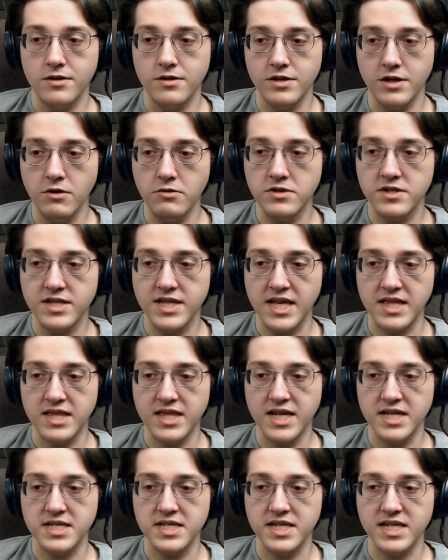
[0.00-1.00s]
Note
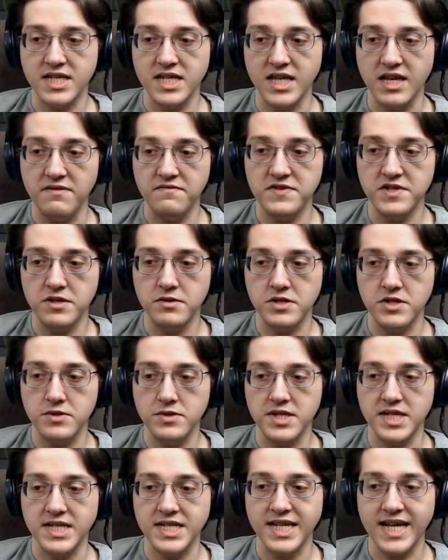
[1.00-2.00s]
that this gives you two
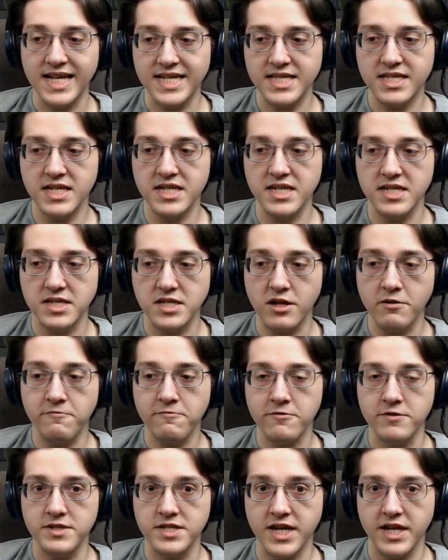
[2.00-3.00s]
seats. Yes, the
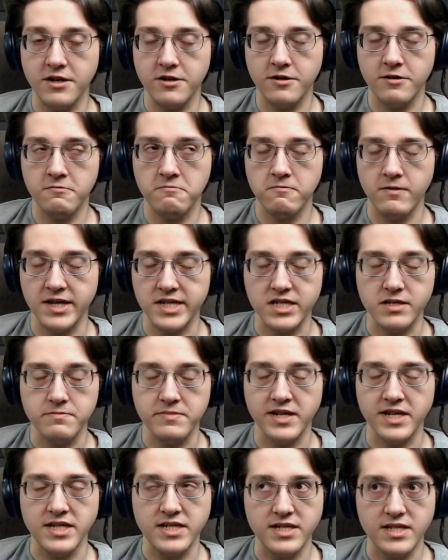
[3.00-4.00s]
desulfurizator
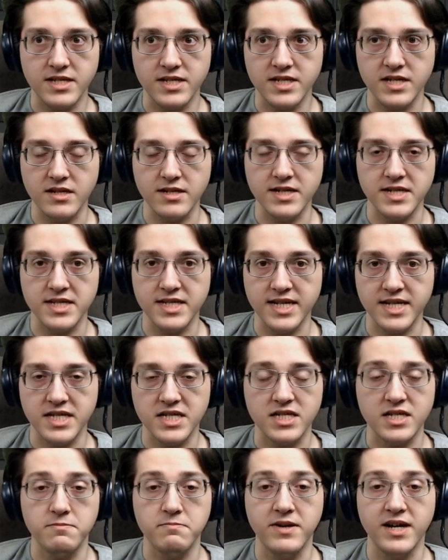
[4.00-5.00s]
recipes still
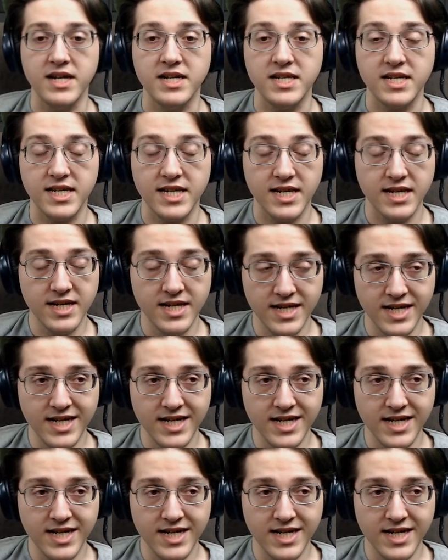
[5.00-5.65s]
exist, but